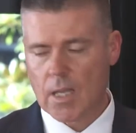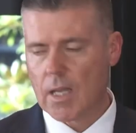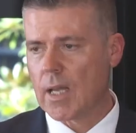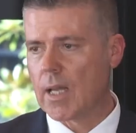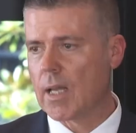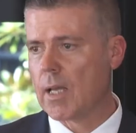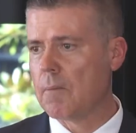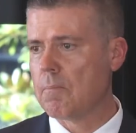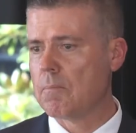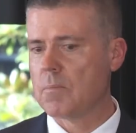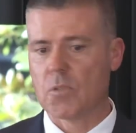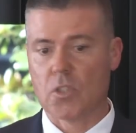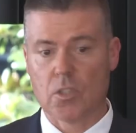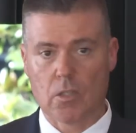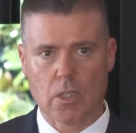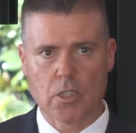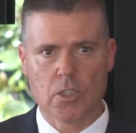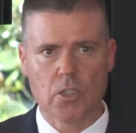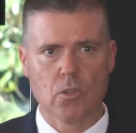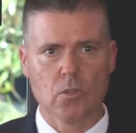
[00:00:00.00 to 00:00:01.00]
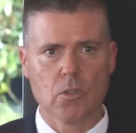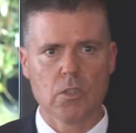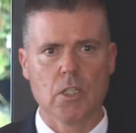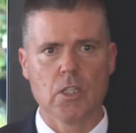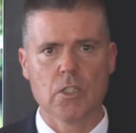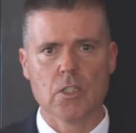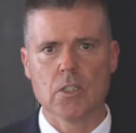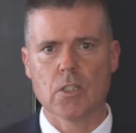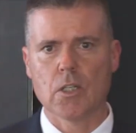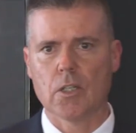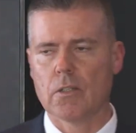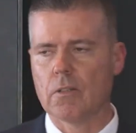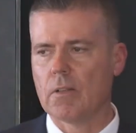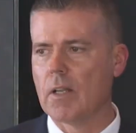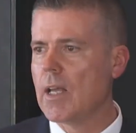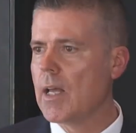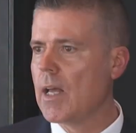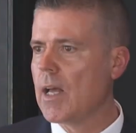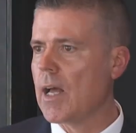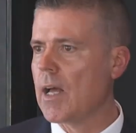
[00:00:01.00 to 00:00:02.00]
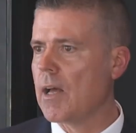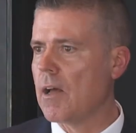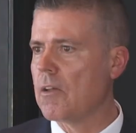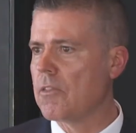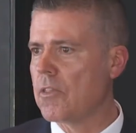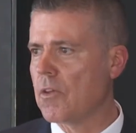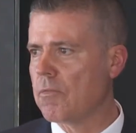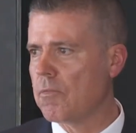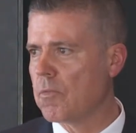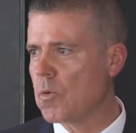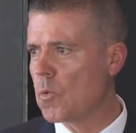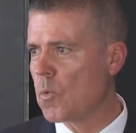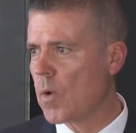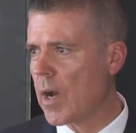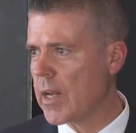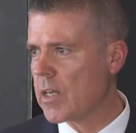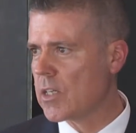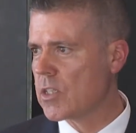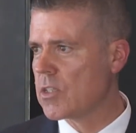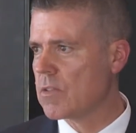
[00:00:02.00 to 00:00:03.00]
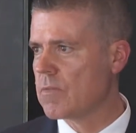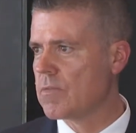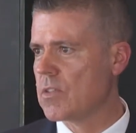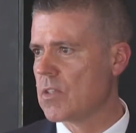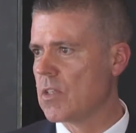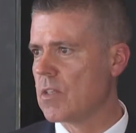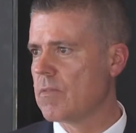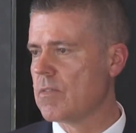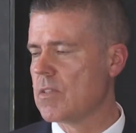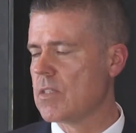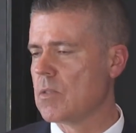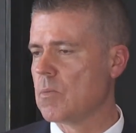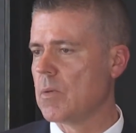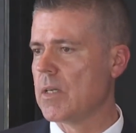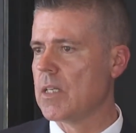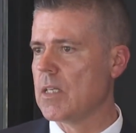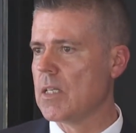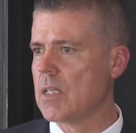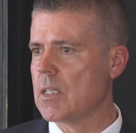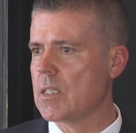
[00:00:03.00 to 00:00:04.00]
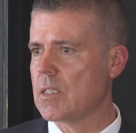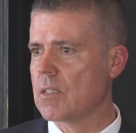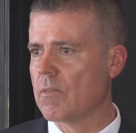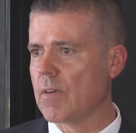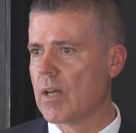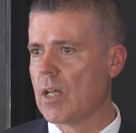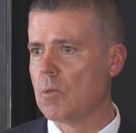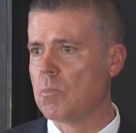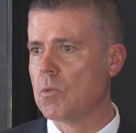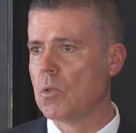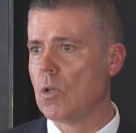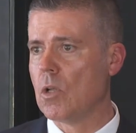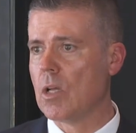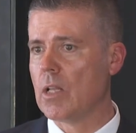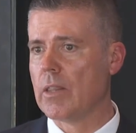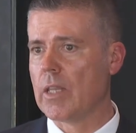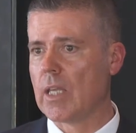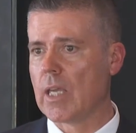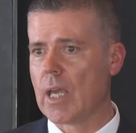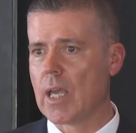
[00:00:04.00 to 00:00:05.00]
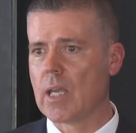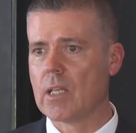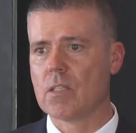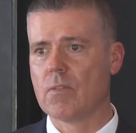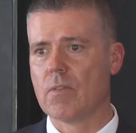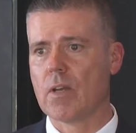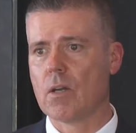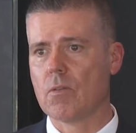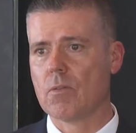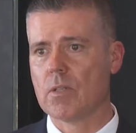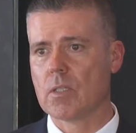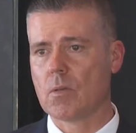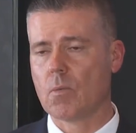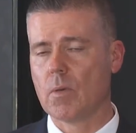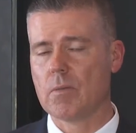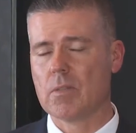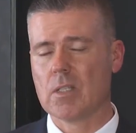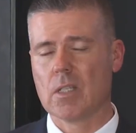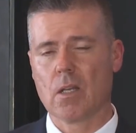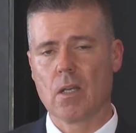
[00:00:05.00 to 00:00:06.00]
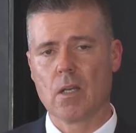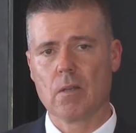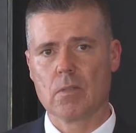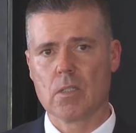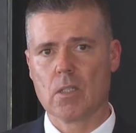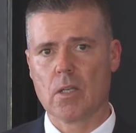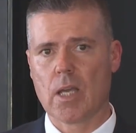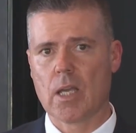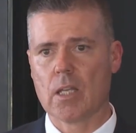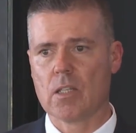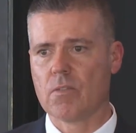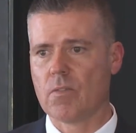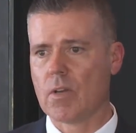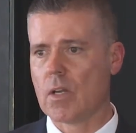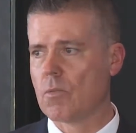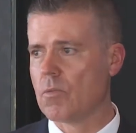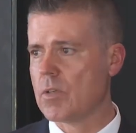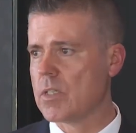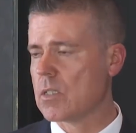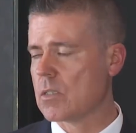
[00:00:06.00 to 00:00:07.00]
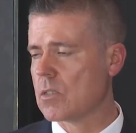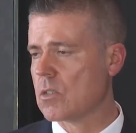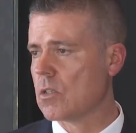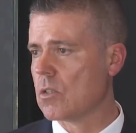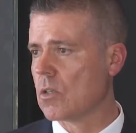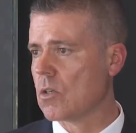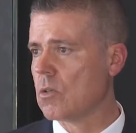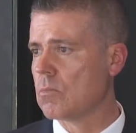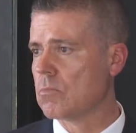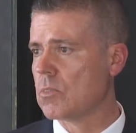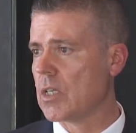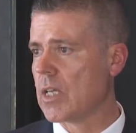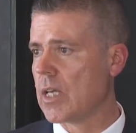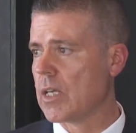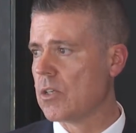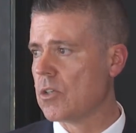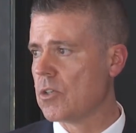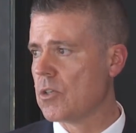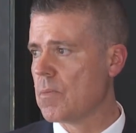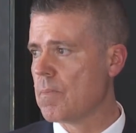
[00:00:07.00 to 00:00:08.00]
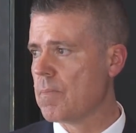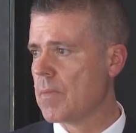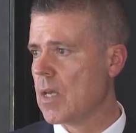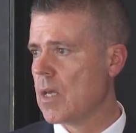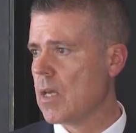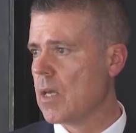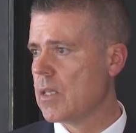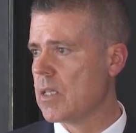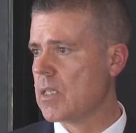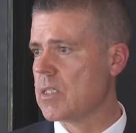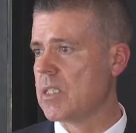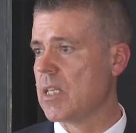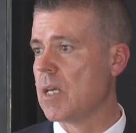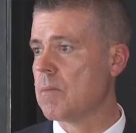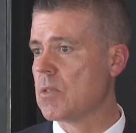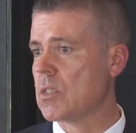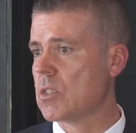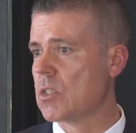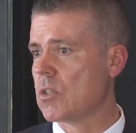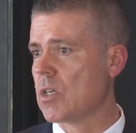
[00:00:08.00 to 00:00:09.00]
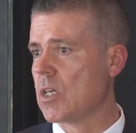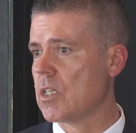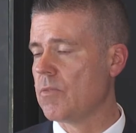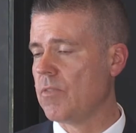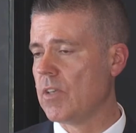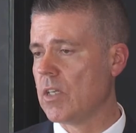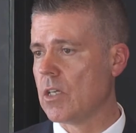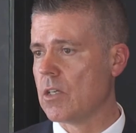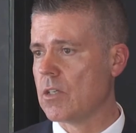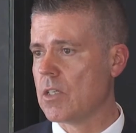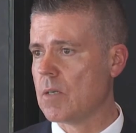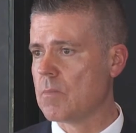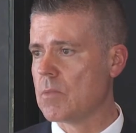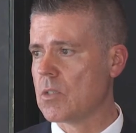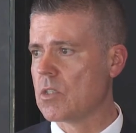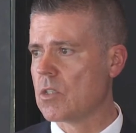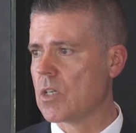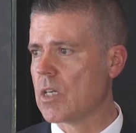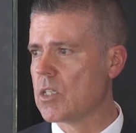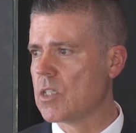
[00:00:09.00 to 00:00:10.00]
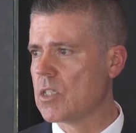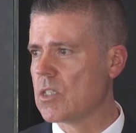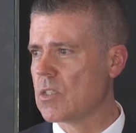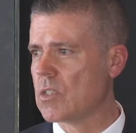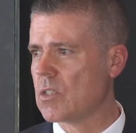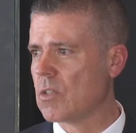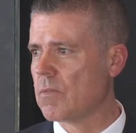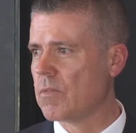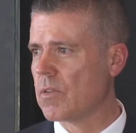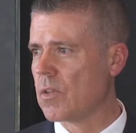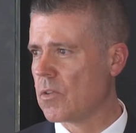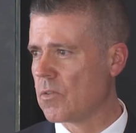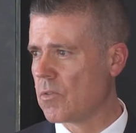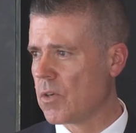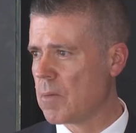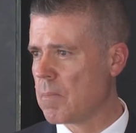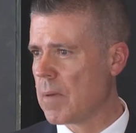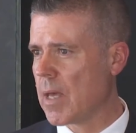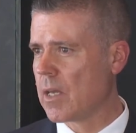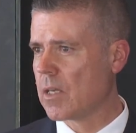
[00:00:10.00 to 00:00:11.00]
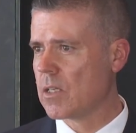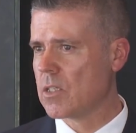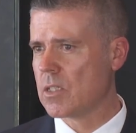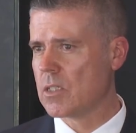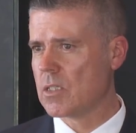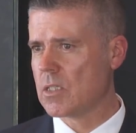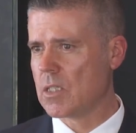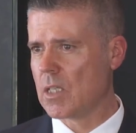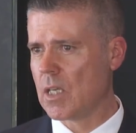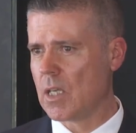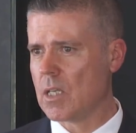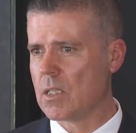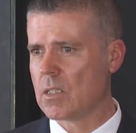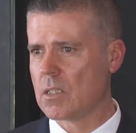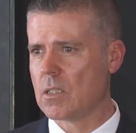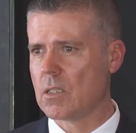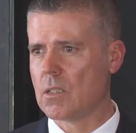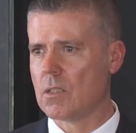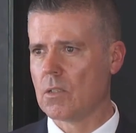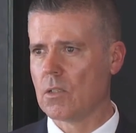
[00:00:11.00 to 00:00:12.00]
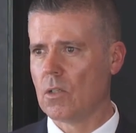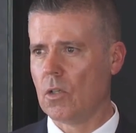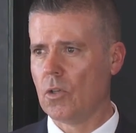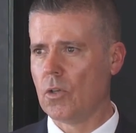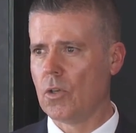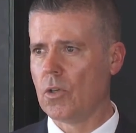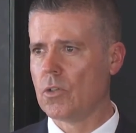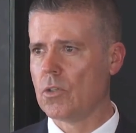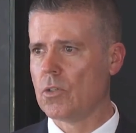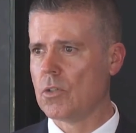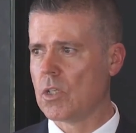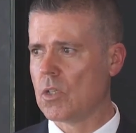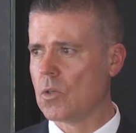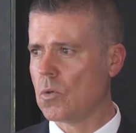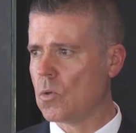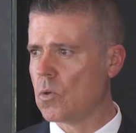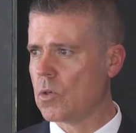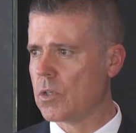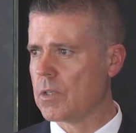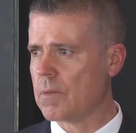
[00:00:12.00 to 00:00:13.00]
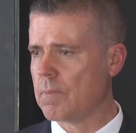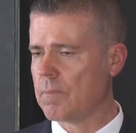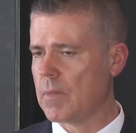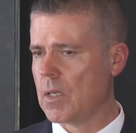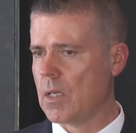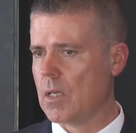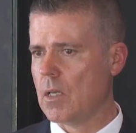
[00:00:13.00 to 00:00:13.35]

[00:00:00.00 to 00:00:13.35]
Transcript: I should also just note, the full range of service suite is available on the Ansvar Risk website, so ansvarrisk.com.au. There's video demonstrations of the three packages, the incident, the learn and the audit.